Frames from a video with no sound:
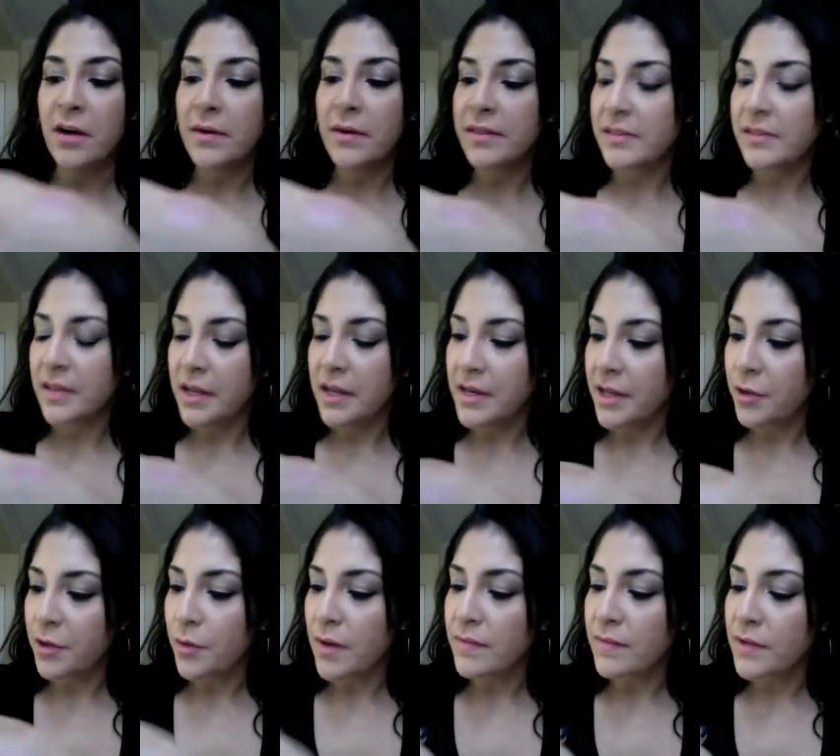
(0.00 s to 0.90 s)
is
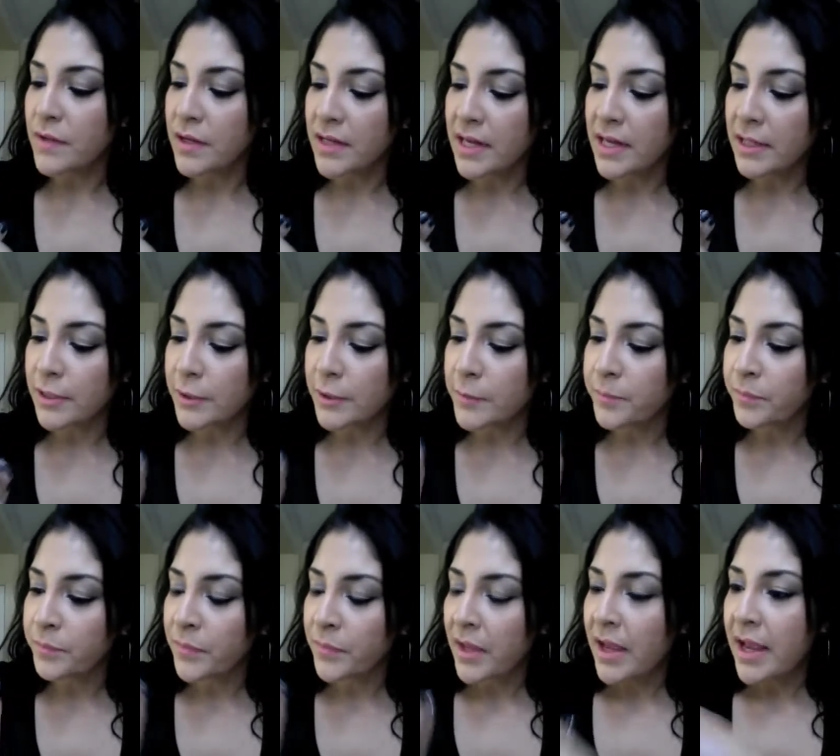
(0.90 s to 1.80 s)
another Revlon color.
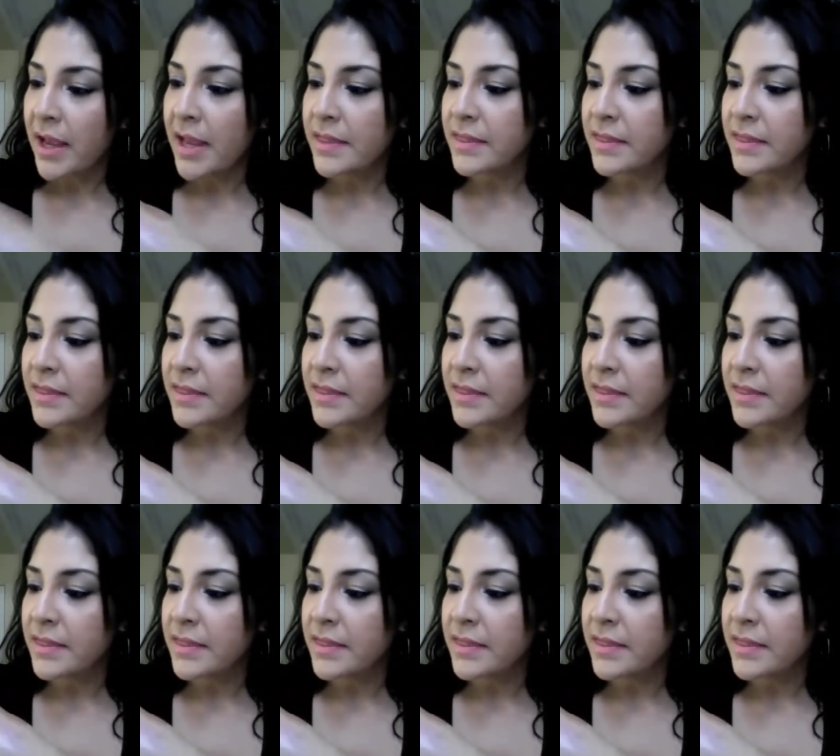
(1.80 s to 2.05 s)
And